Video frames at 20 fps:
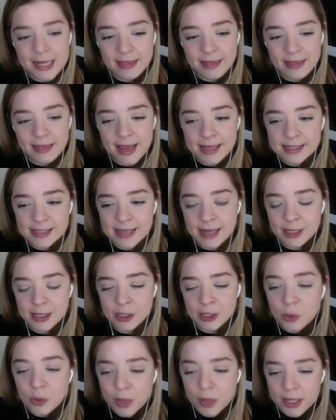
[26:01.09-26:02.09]
things that
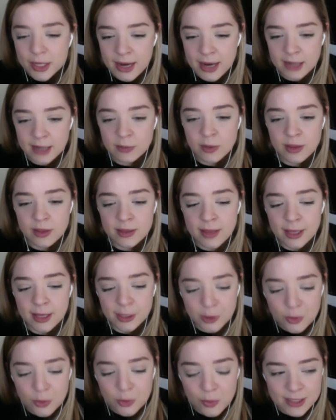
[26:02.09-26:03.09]
you connect with and that
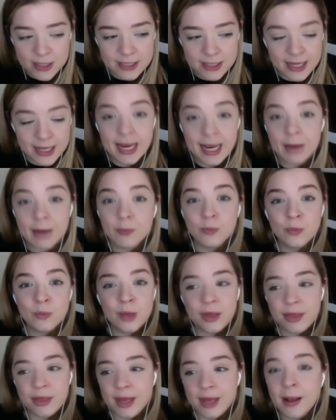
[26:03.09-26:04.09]
you resonate
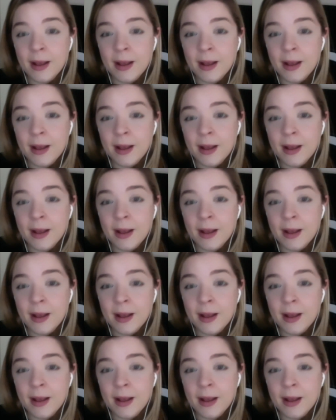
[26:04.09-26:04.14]
with, and